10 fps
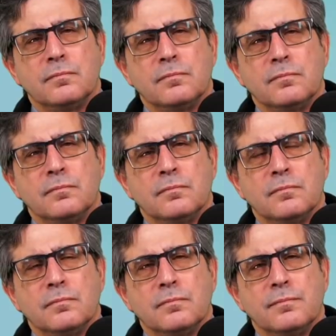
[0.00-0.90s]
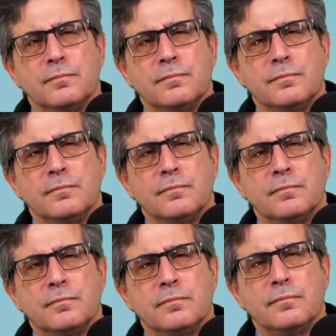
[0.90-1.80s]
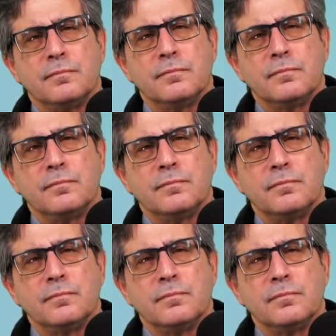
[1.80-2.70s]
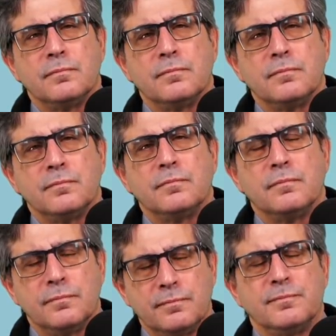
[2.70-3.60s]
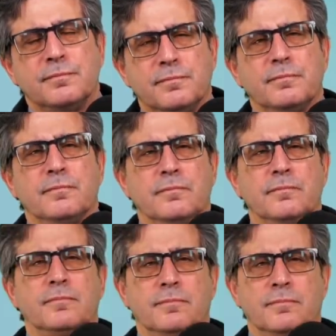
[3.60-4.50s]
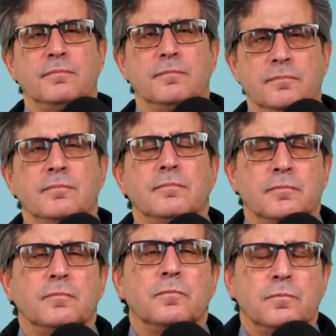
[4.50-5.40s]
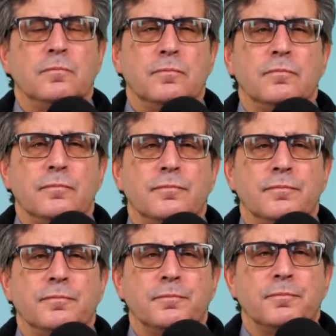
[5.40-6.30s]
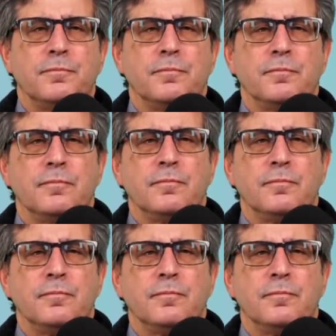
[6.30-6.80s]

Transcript: No words are spoken by the person on screen.